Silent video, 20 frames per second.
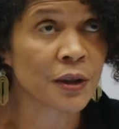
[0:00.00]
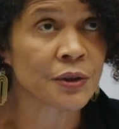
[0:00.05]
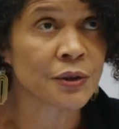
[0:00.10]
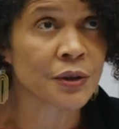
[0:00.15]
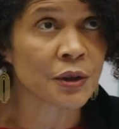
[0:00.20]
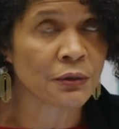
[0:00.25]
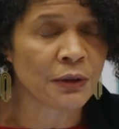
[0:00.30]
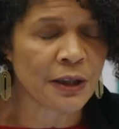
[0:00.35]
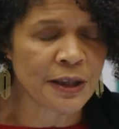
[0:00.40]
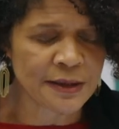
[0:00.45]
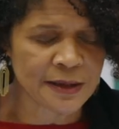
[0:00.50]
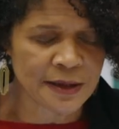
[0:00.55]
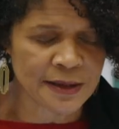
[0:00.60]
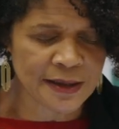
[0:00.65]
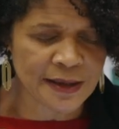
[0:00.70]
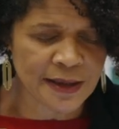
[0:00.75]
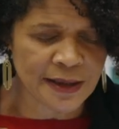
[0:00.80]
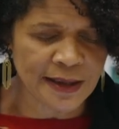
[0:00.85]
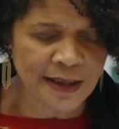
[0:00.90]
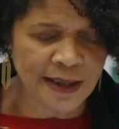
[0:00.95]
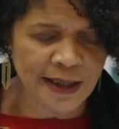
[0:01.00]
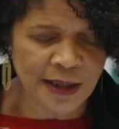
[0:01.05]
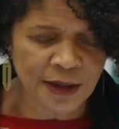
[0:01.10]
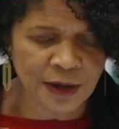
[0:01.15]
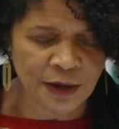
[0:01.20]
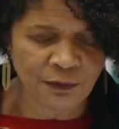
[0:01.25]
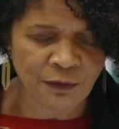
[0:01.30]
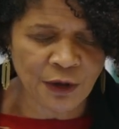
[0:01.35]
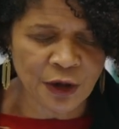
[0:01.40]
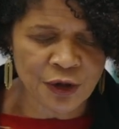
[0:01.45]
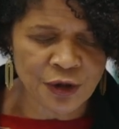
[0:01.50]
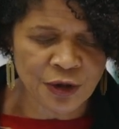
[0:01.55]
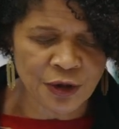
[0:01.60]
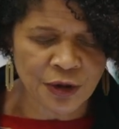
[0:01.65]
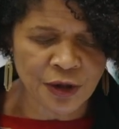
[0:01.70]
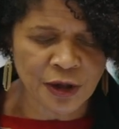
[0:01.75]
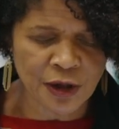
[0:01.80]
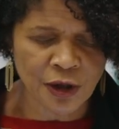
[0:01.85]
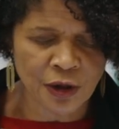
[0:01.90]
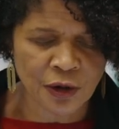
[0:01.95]
it's great to see
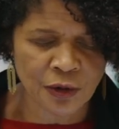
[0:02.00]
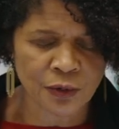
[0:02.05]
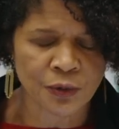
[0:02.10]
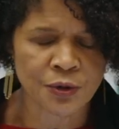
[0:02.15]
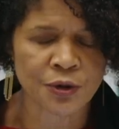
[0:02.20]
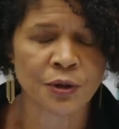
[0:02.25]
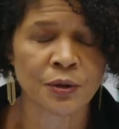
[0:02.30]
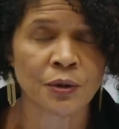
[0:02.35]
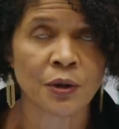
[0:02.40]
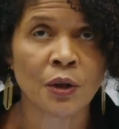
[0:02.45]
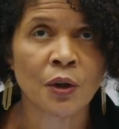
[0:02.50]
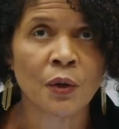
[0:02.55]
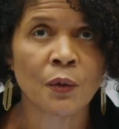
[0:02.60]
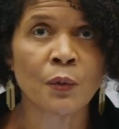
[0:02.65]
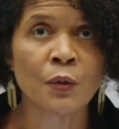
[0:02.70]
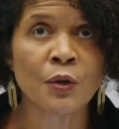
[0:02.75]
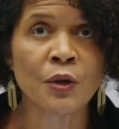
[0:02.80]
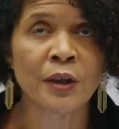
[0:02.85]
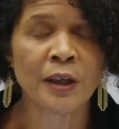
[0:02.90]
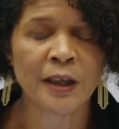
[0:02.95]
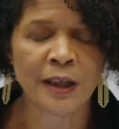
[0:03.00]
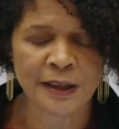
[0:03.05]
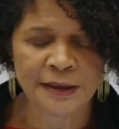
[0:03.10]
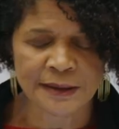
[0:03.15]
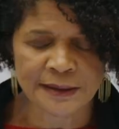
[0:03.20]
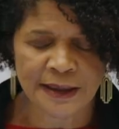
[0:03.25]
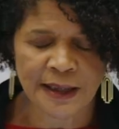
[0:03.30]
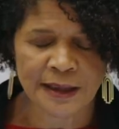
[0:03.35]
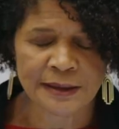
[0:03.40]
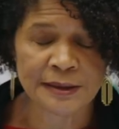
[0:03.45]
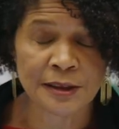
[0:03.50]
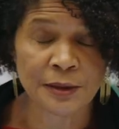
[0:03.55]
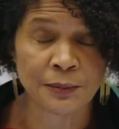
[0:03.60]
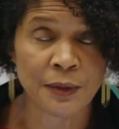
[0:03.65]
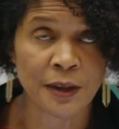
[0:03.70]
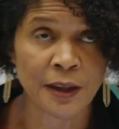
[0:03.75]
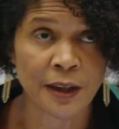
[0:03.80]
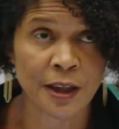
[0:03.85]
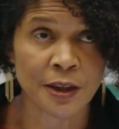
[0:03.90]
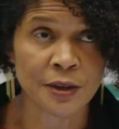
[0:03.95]
innovation and inclusion working in tandem
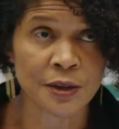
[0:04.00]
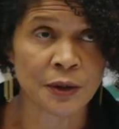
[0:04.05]
here.